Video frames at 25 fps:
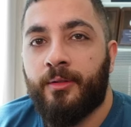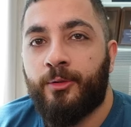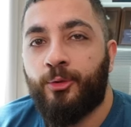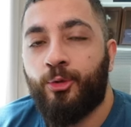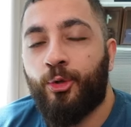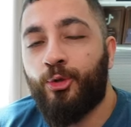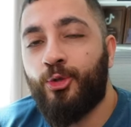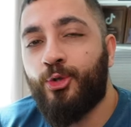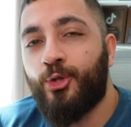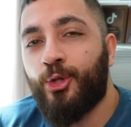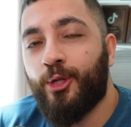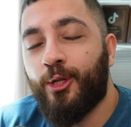
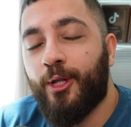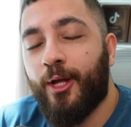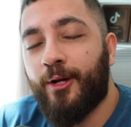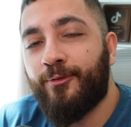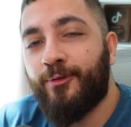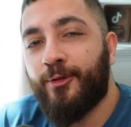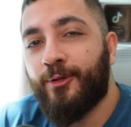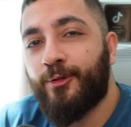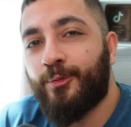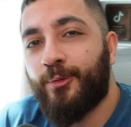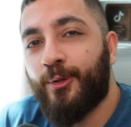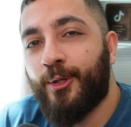Don't you love
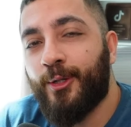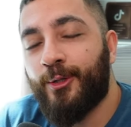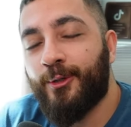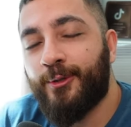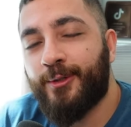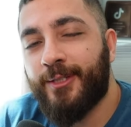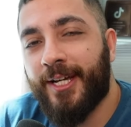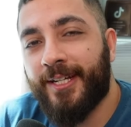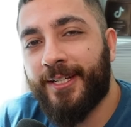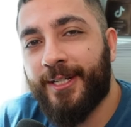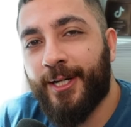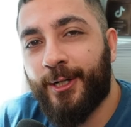it when you
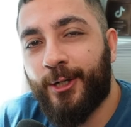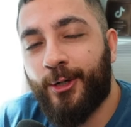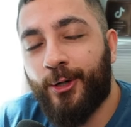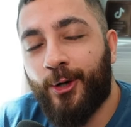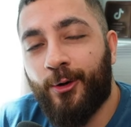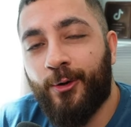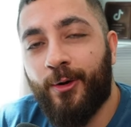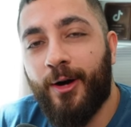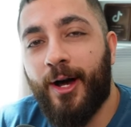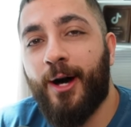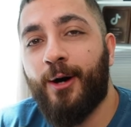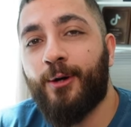take a
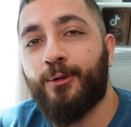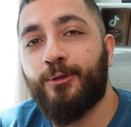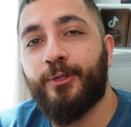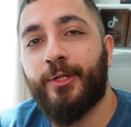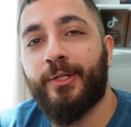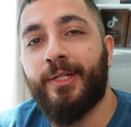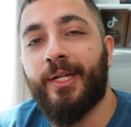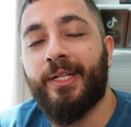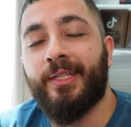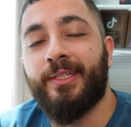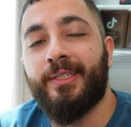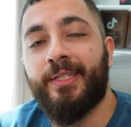girl out
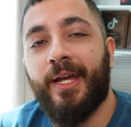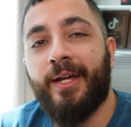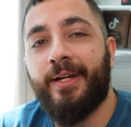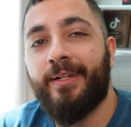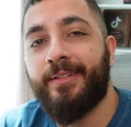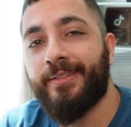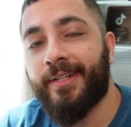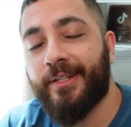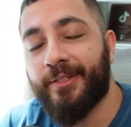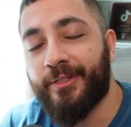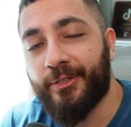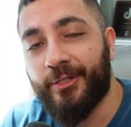on a
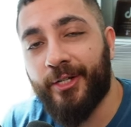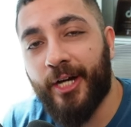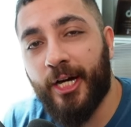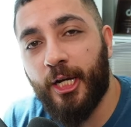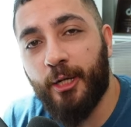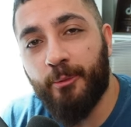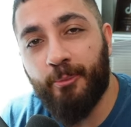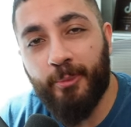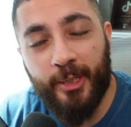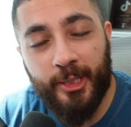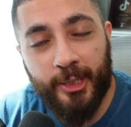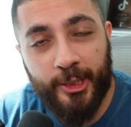date and you
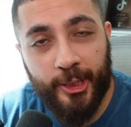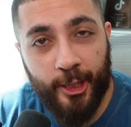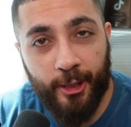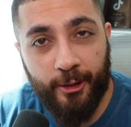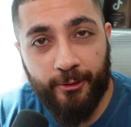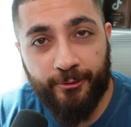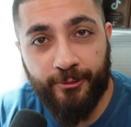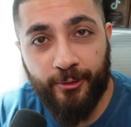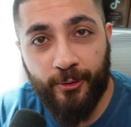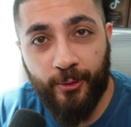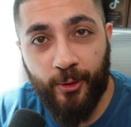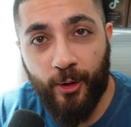gotta be
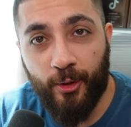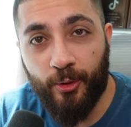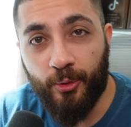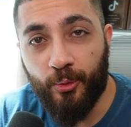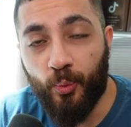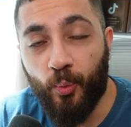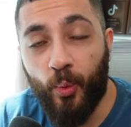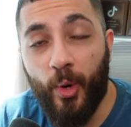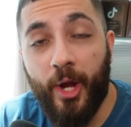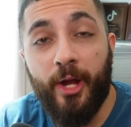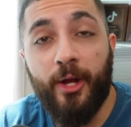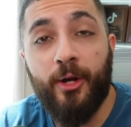careful
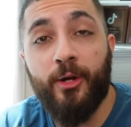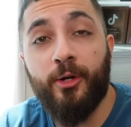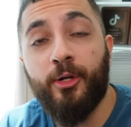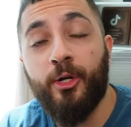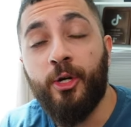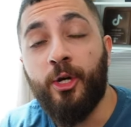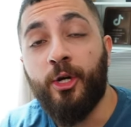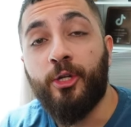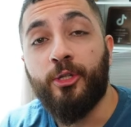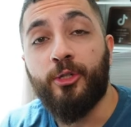on where